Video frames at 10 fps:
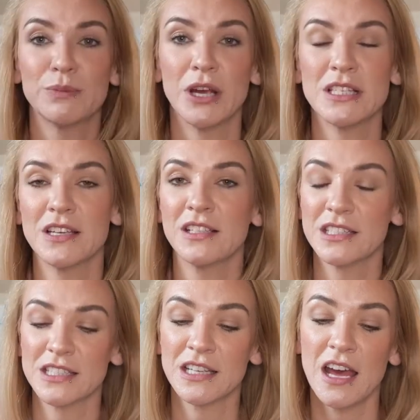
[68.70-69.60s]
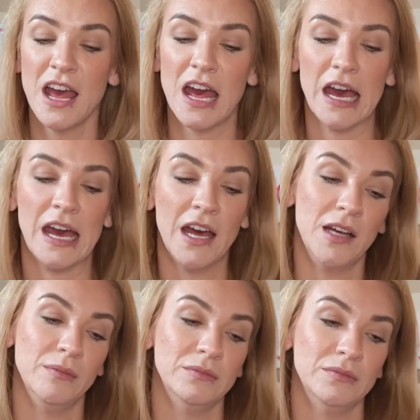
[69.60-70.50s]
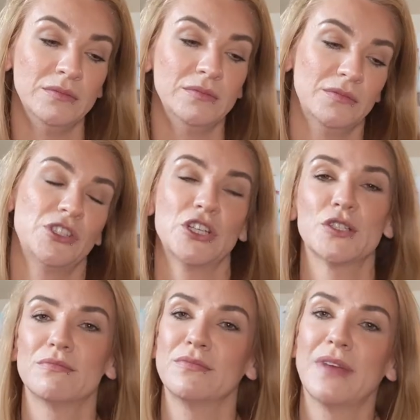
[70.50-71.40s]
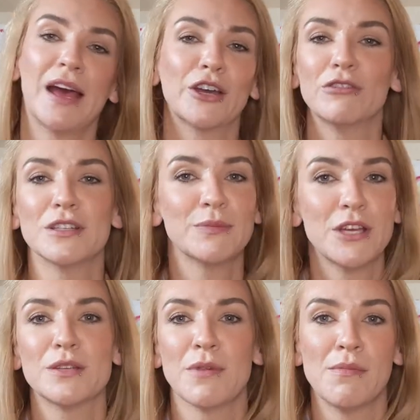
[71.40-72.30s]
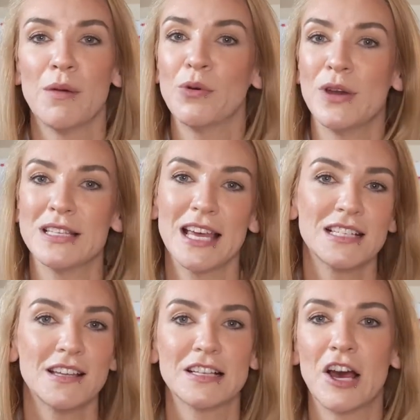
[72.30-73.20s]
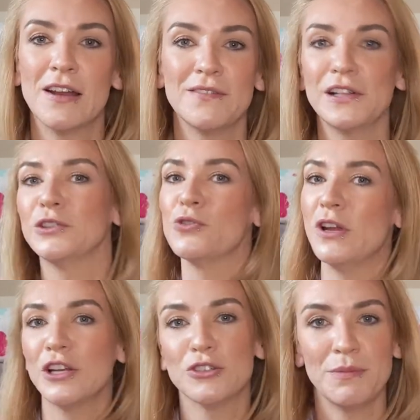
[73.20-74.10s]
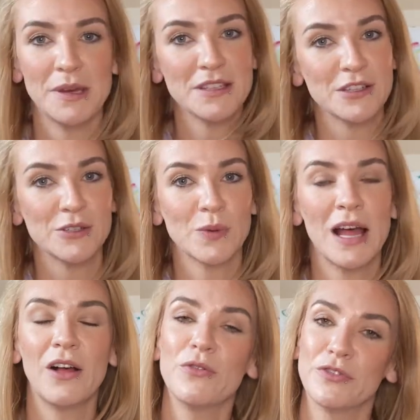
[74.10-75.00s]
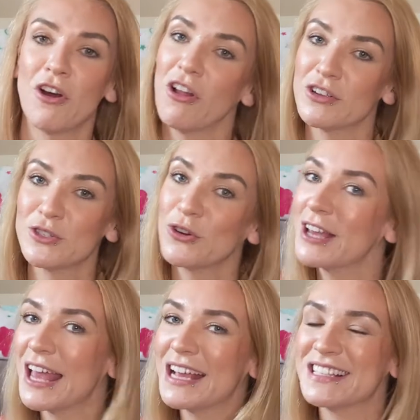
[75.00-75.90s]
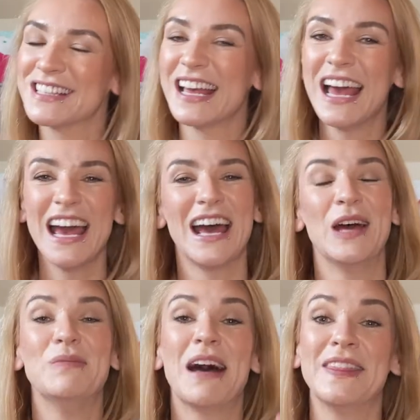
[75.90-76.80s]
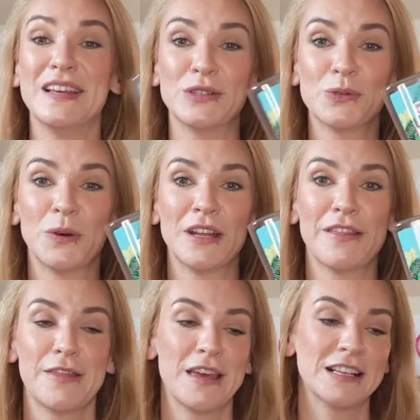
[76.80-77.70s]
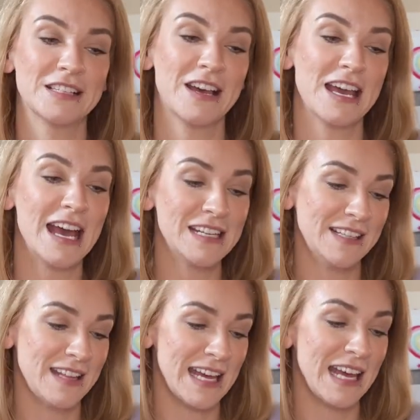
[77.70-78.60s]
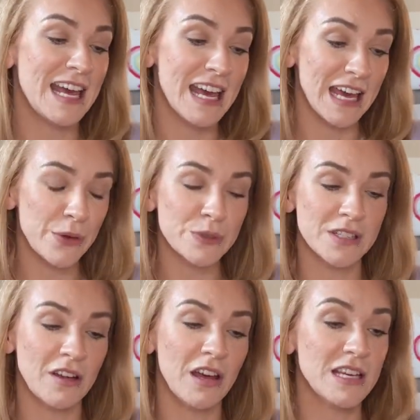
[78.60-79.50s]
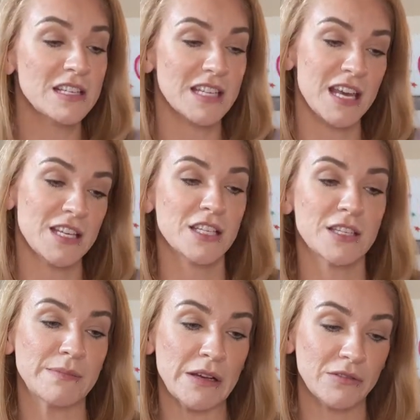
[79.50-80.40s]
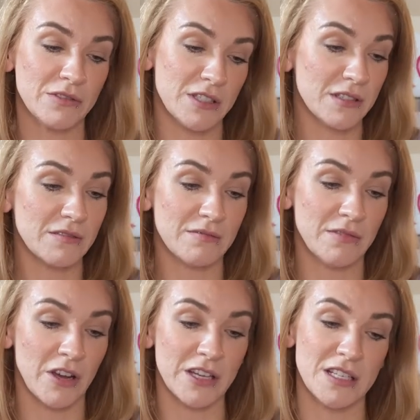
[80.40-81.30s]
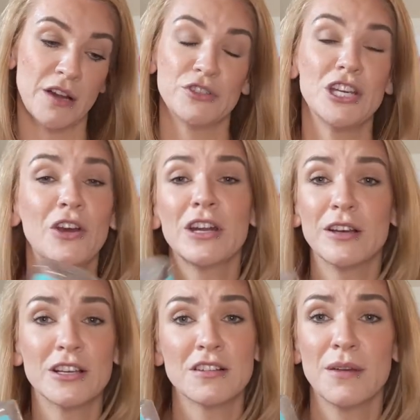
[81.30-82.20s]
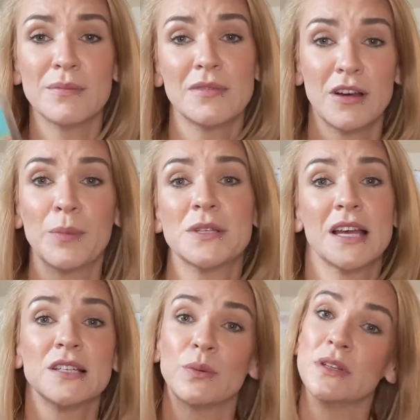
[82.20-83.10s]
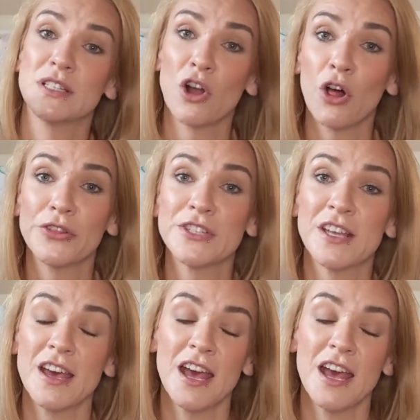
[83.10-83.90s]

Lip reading: present, just at Christmas. My mum always gets us kind of little toiletry bits as well for our stockings, and this was one of the things I had in there. It was nice, it smelt nice enough. She got it because I'm obsessed with sloths,